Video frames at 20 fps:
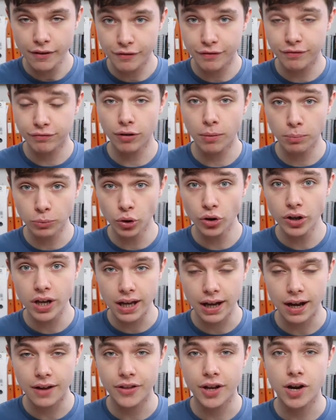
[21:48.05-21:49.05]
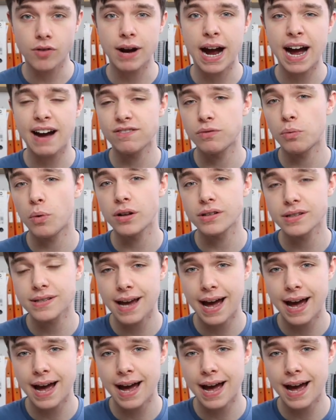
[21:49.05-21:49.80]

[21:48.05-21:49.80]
from looking at the graph what